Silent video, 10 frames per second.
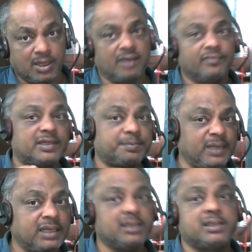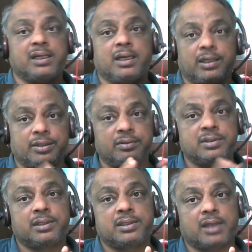which means
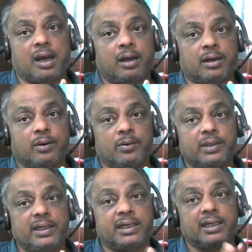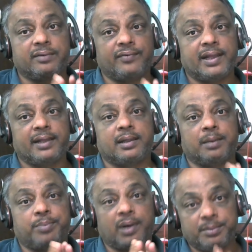users are only given the
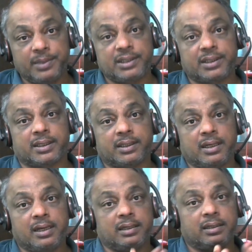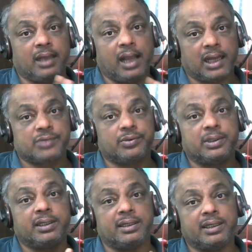permission they actually
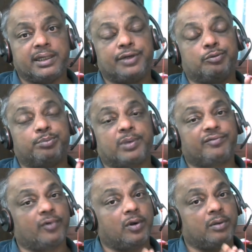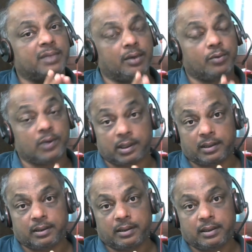need to perform their work.
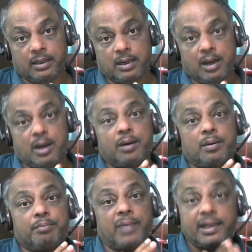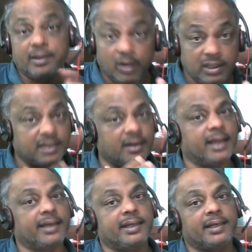By not granting